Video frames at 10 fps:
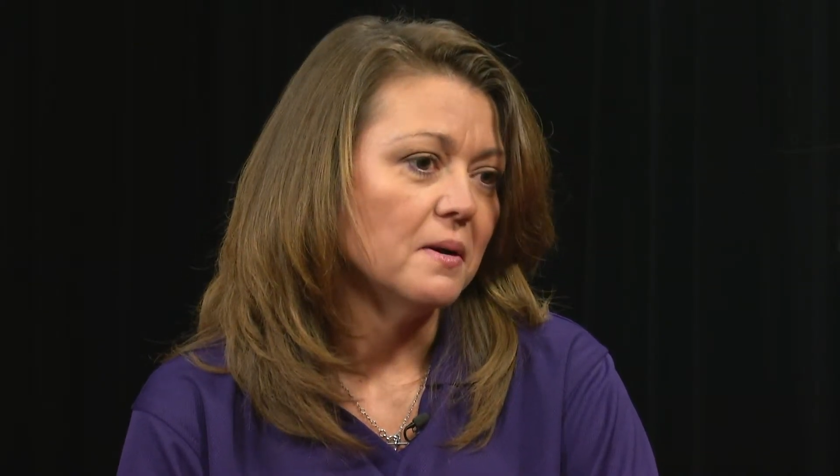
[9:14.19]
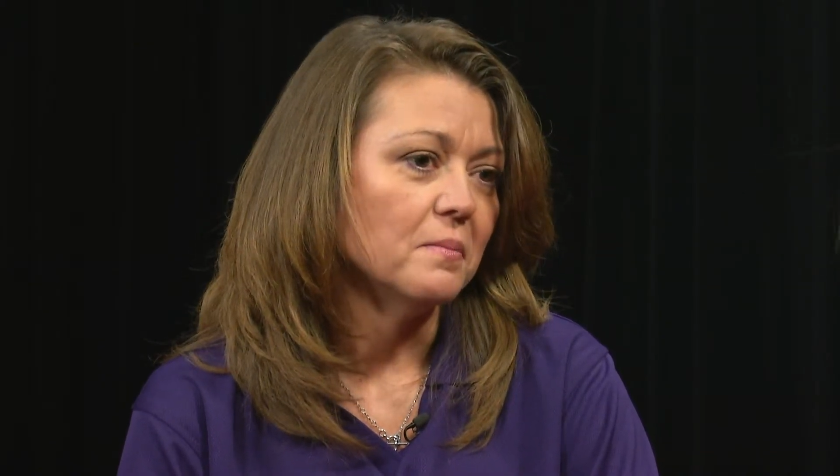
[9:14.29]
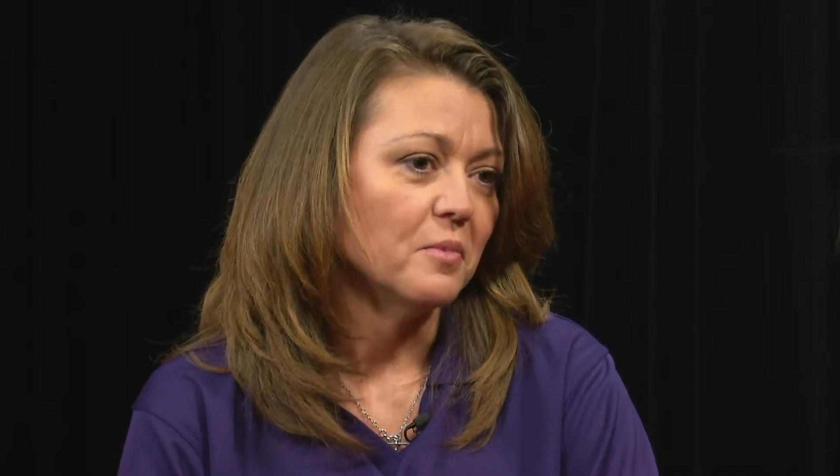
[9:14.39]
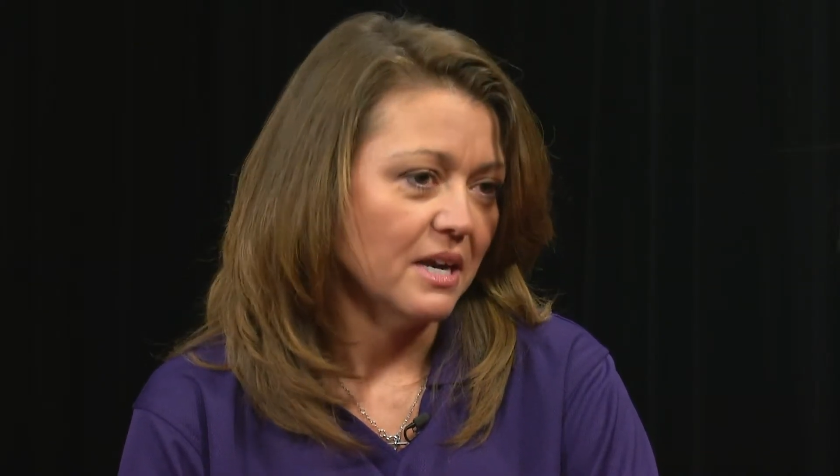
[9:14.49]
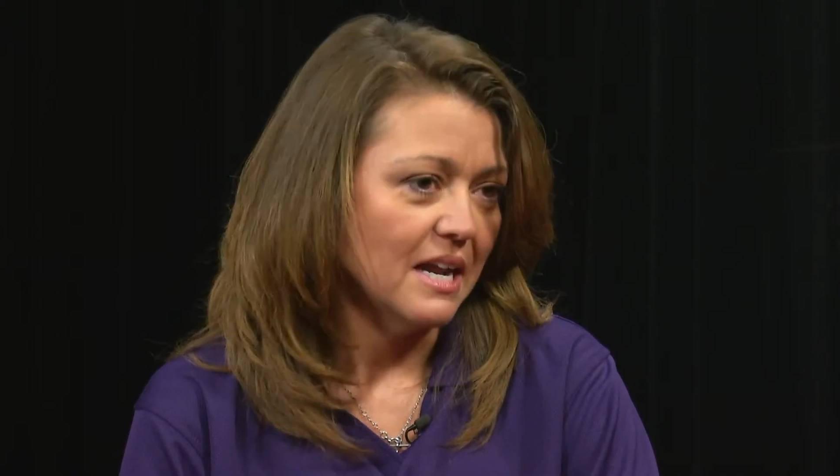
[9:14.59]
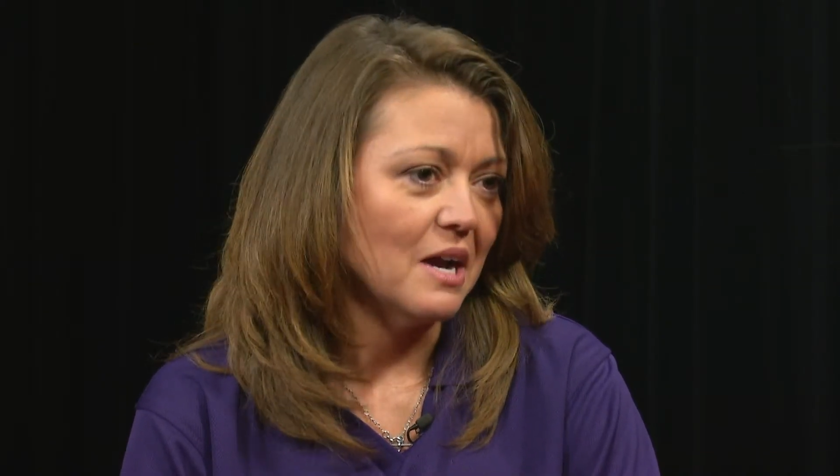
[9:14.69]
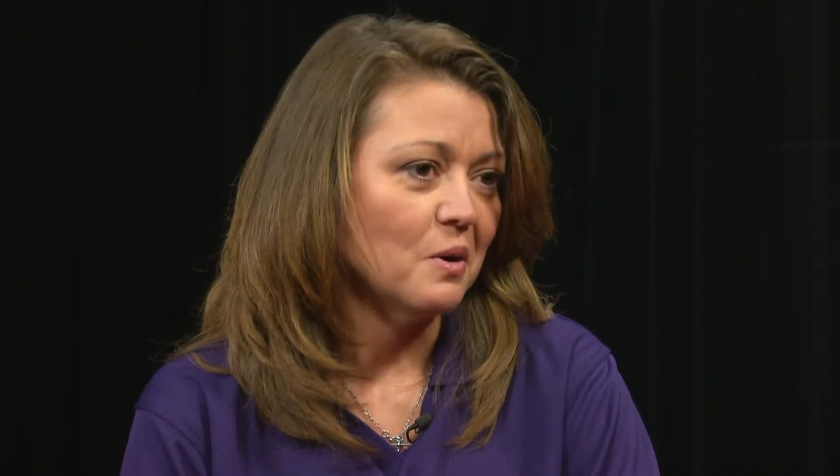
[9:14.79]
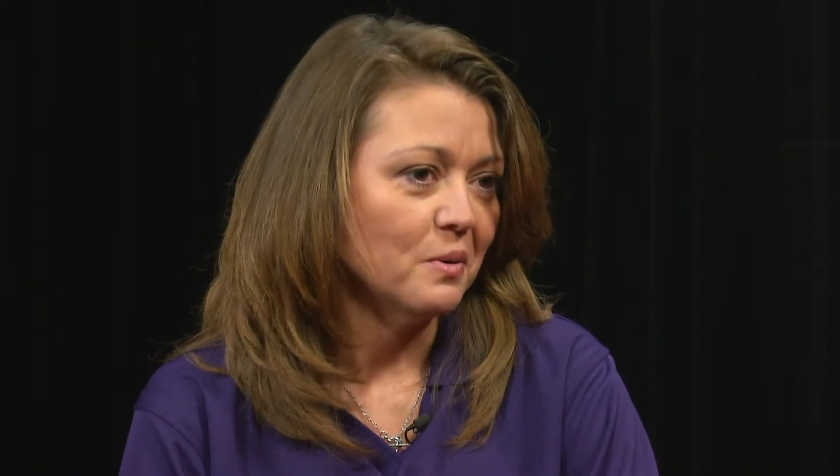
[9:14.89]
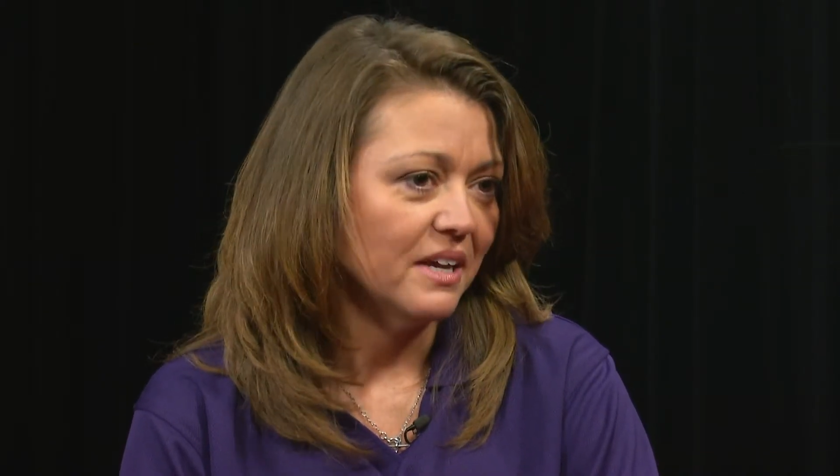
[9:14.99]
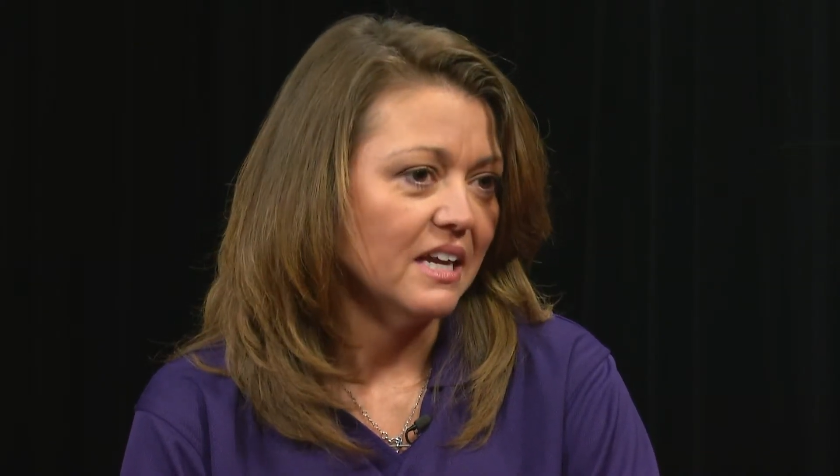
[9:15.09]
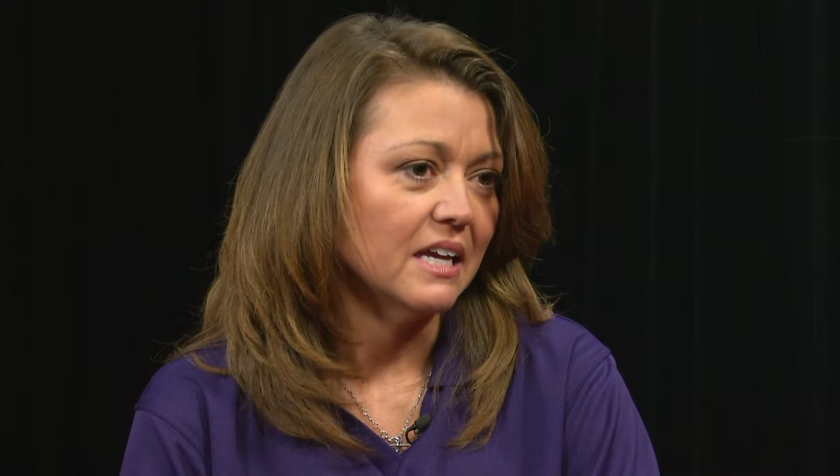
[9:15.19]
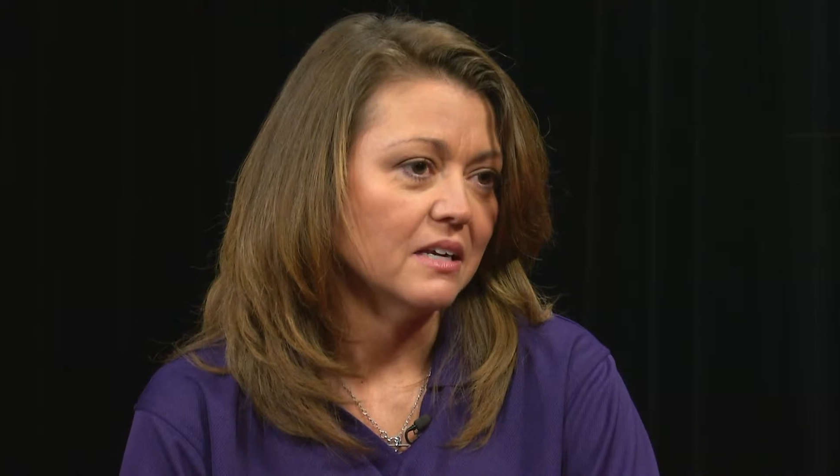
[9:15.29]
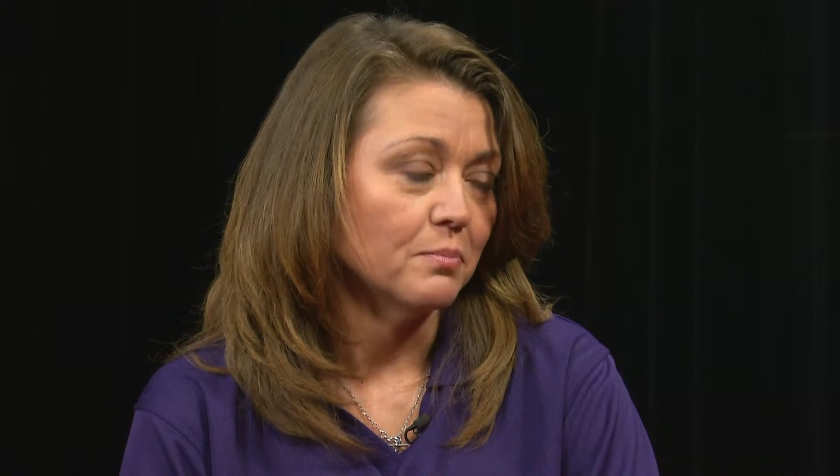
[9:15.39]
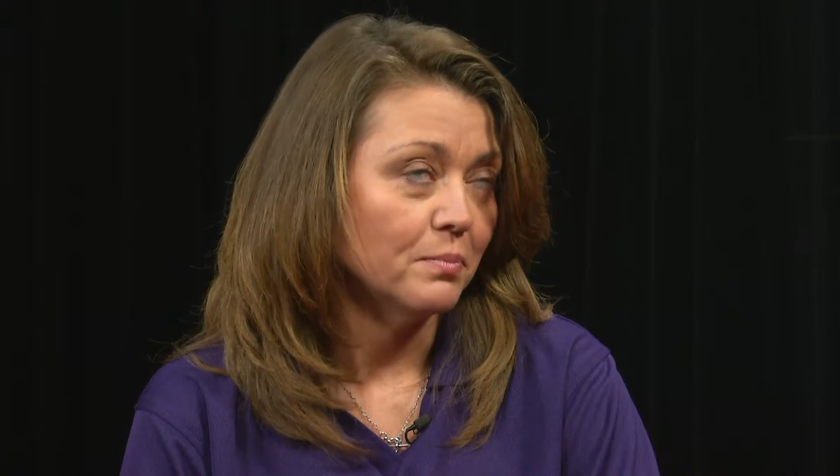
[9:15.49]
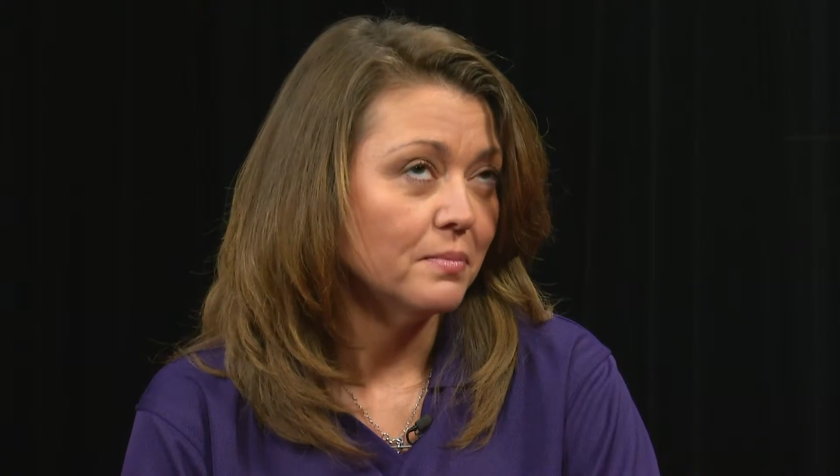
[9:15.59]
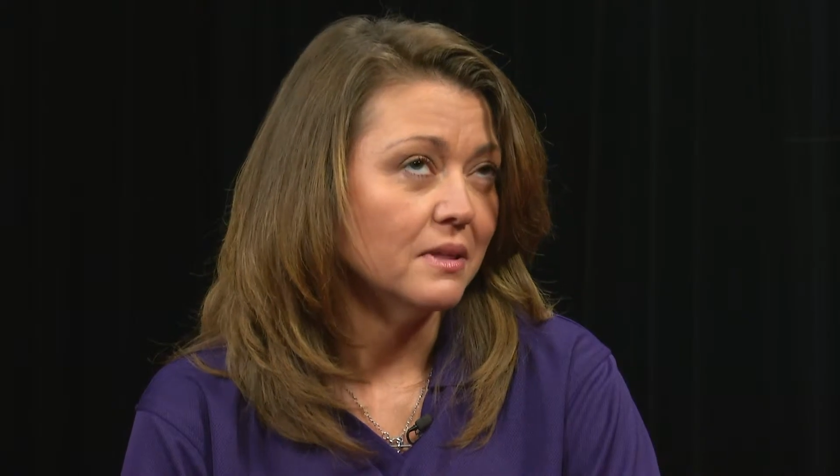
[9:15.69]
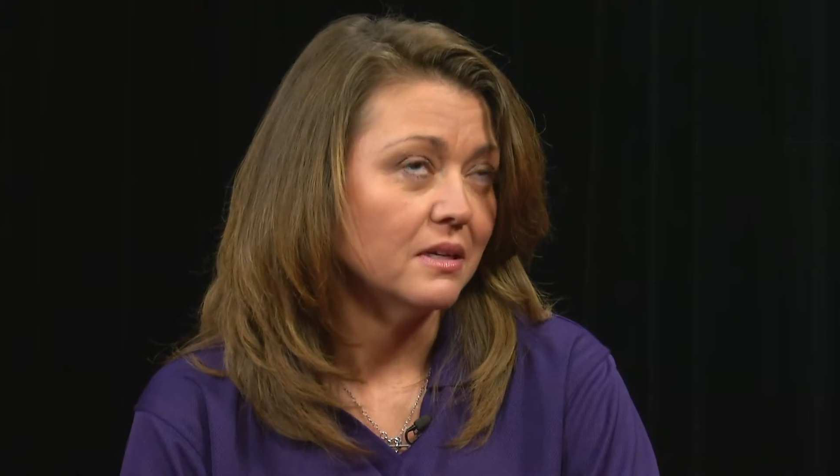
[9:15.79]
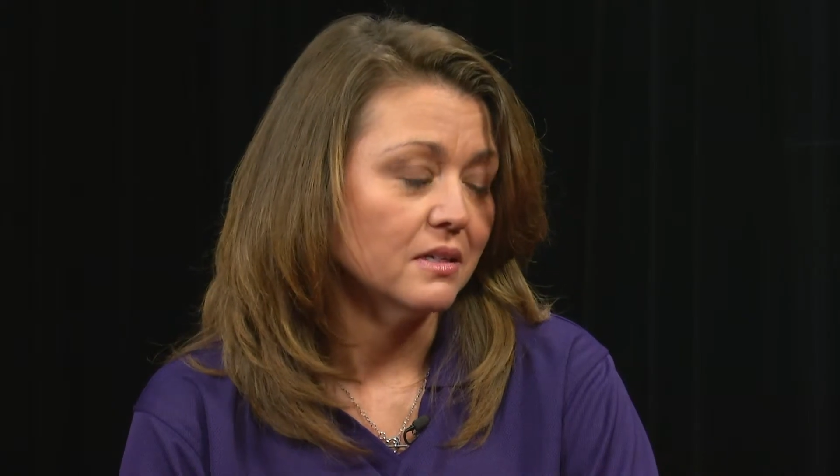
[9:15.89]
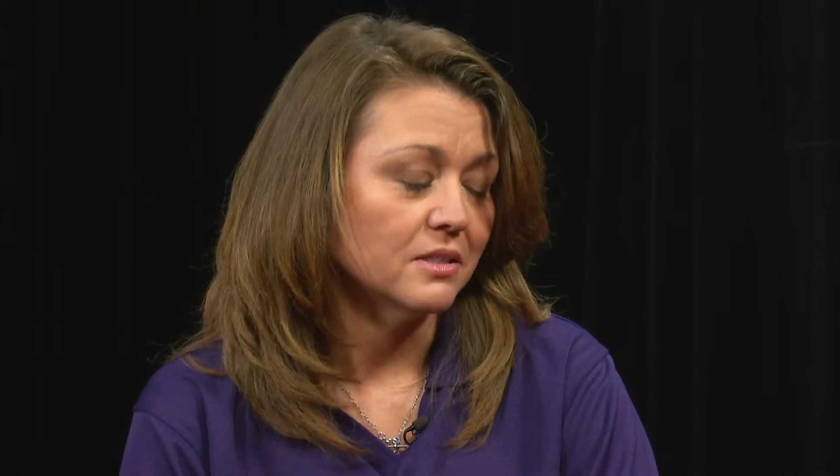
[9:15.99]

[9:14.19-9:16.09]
right now, and the